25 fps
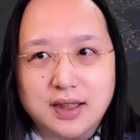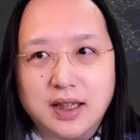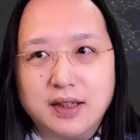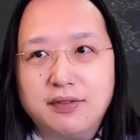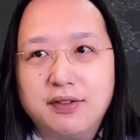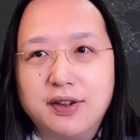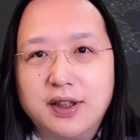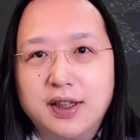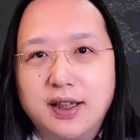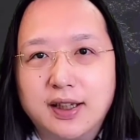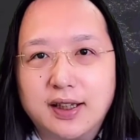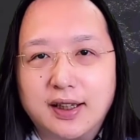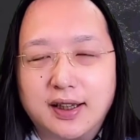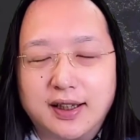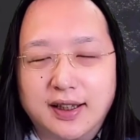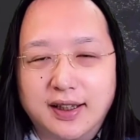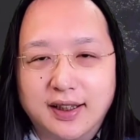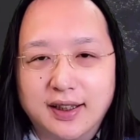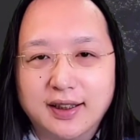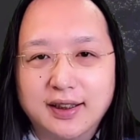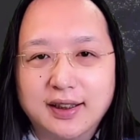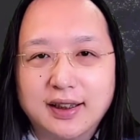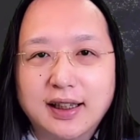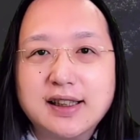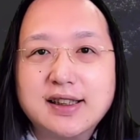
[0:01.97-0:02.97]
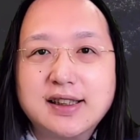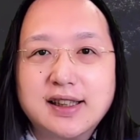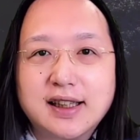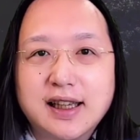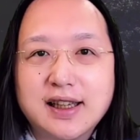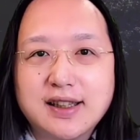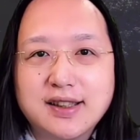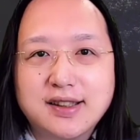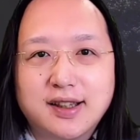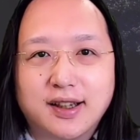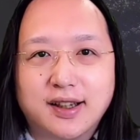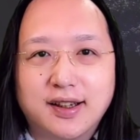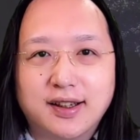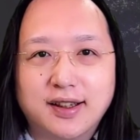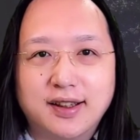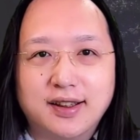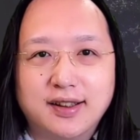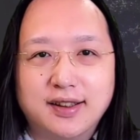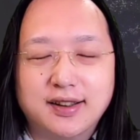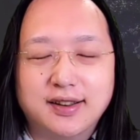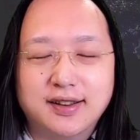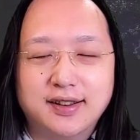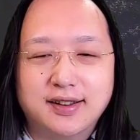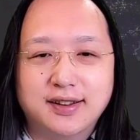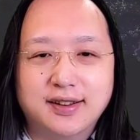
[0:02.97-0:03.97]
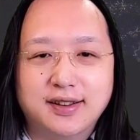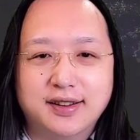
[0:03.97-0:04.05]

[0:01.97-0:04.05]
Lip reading: Definitely. Let's get started.